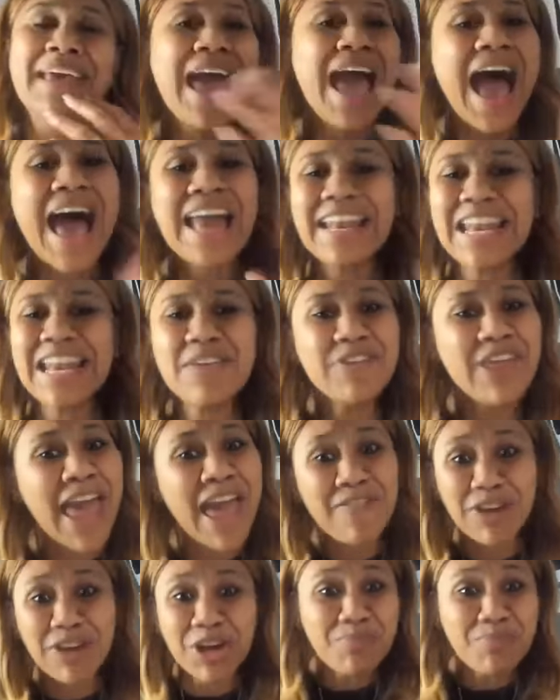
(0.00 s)
I didn't even
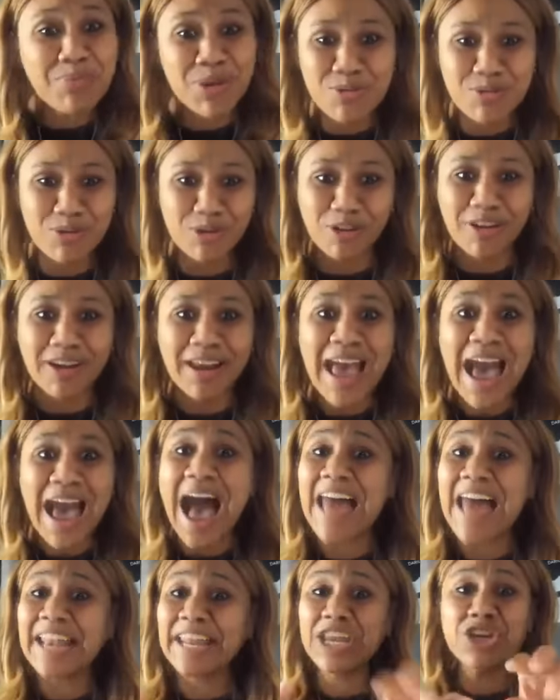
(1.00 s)
have a computer.
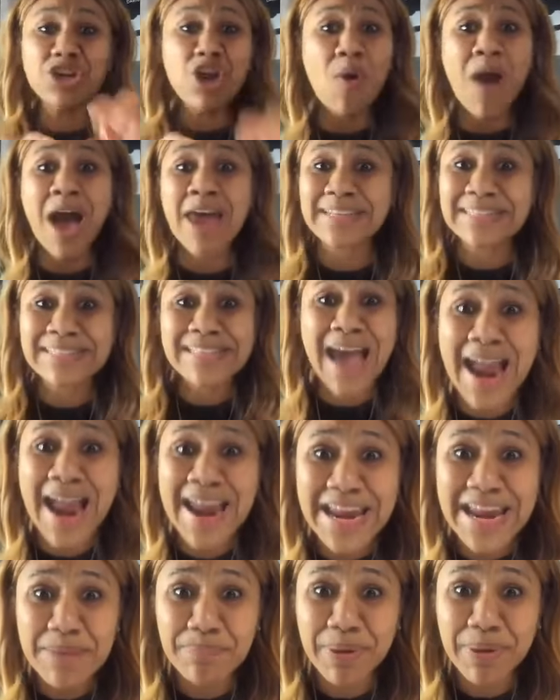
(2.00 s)
I didn't know how to
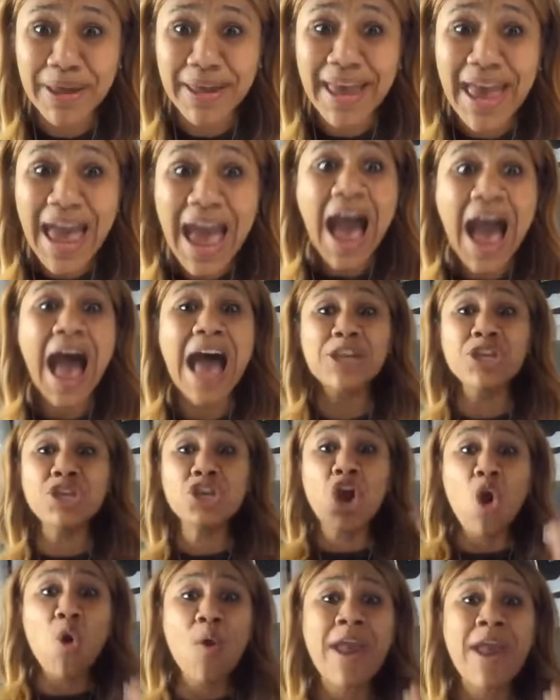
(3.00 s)
type.
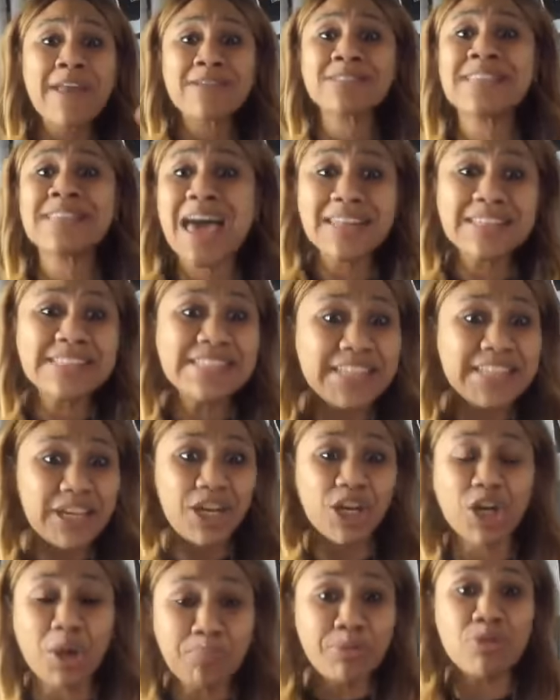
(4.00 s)
No hairstylist needed a
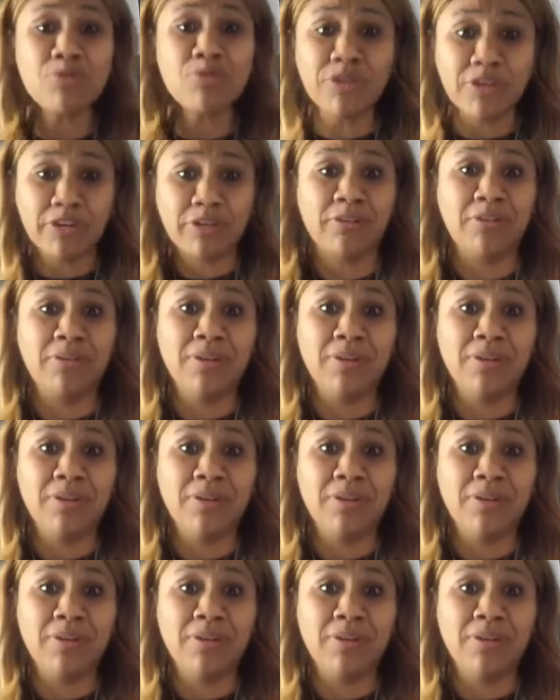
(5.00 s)
computer.